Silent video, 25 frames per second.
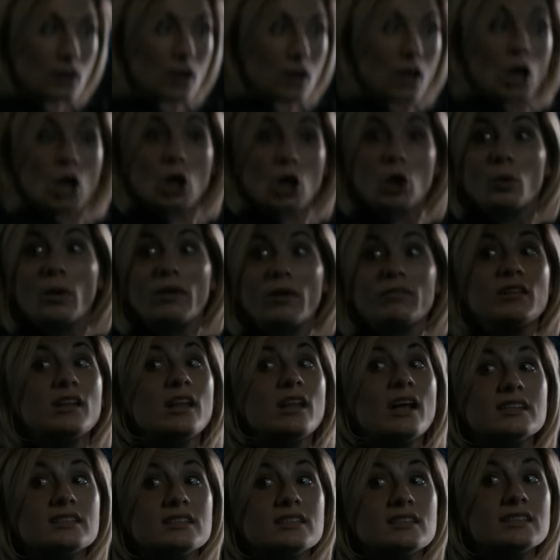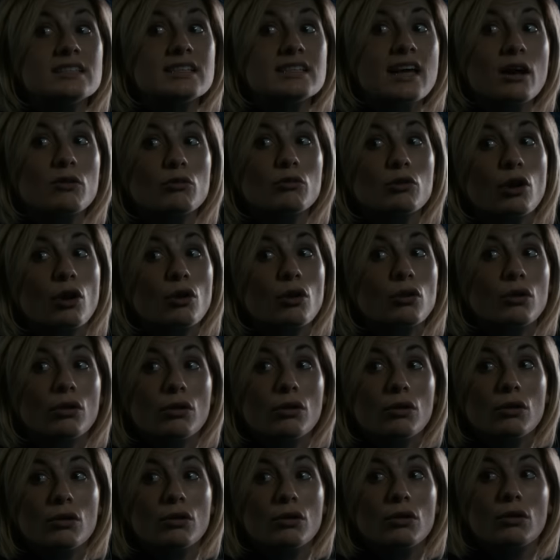Can we have the lights and siren
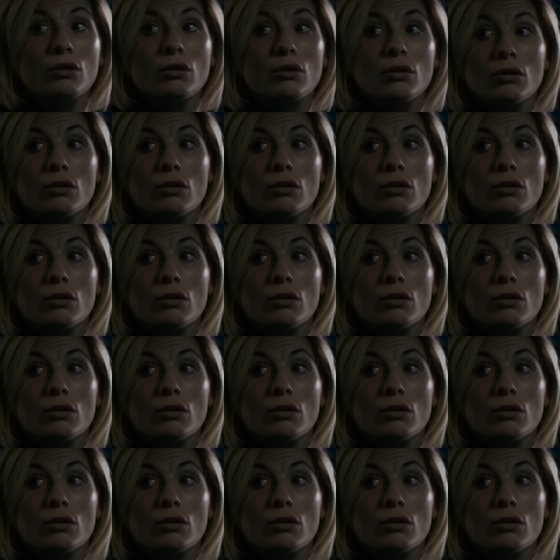on?